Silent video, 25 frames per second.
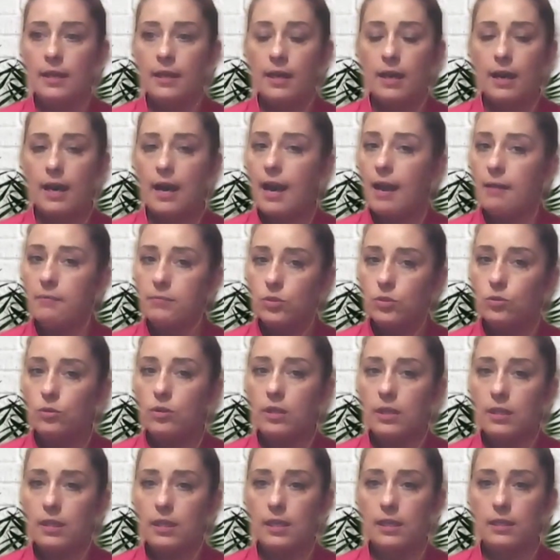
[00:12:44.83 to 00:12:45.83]
I'm
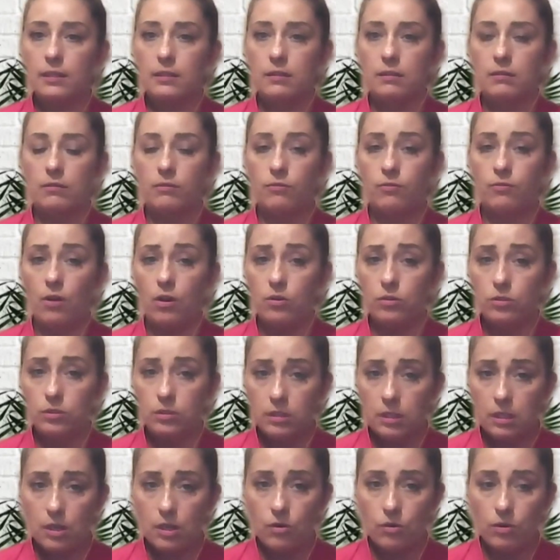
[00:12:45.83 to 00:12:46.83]
doing it
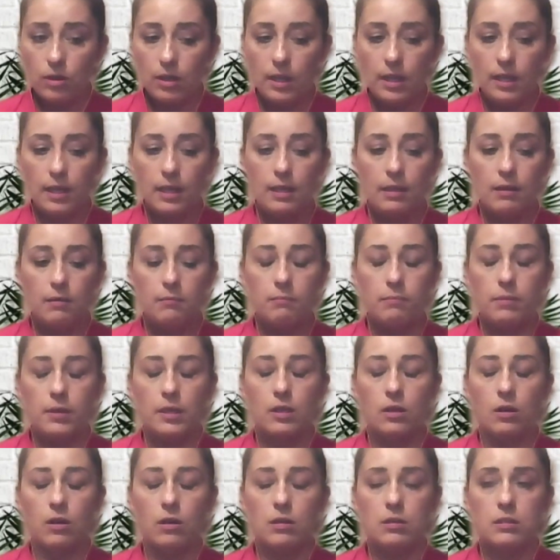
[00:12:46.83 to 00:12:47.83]
voluntarily
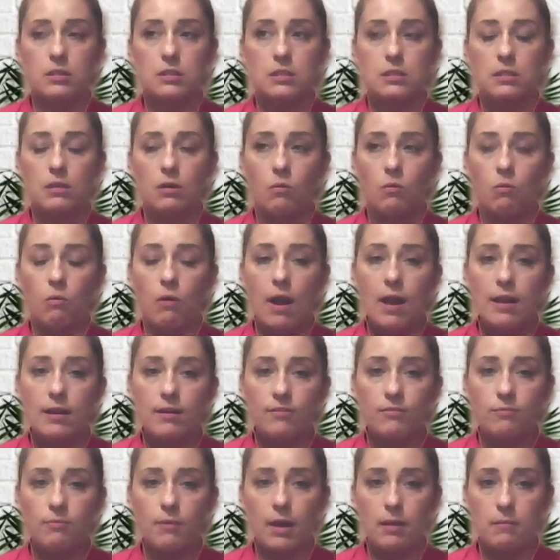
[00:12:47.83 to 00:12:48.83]
because one
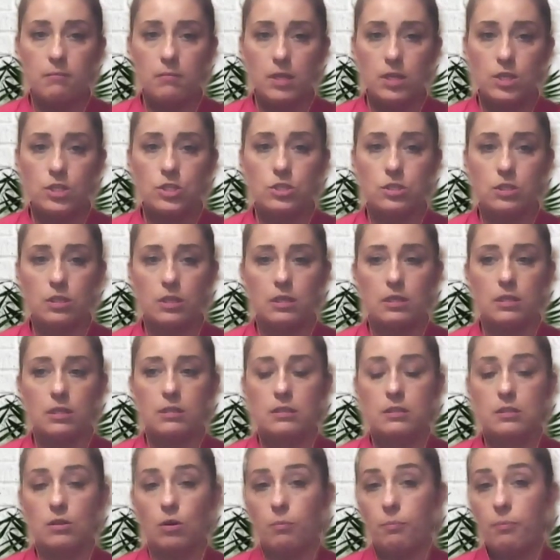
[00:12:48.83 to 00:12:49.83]
of my mission,
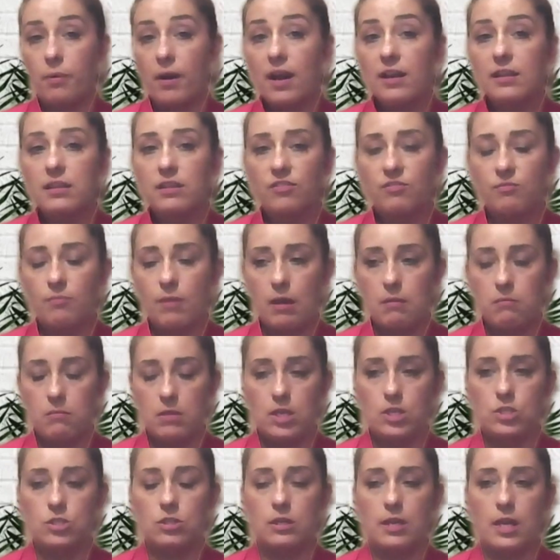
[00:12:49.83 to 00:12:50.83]
so part of my
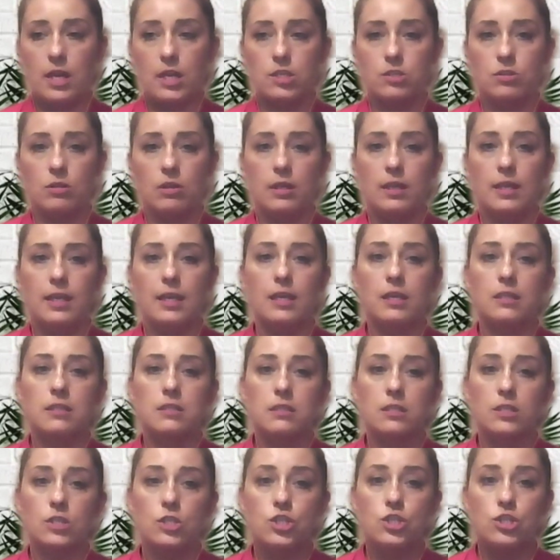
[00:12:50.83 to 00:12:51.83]
mission actually, it's
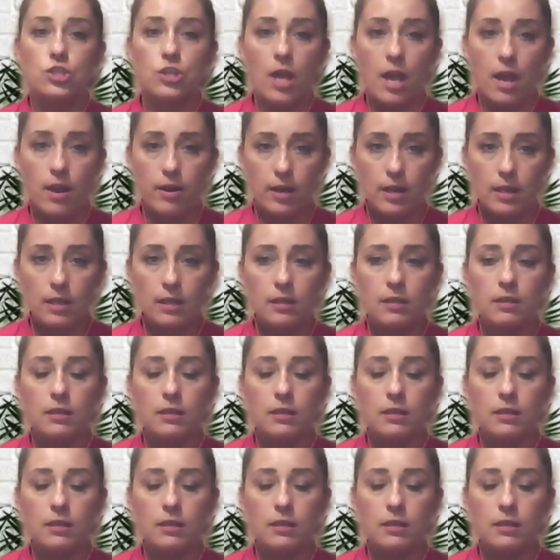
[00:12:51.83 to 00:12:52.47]
sharing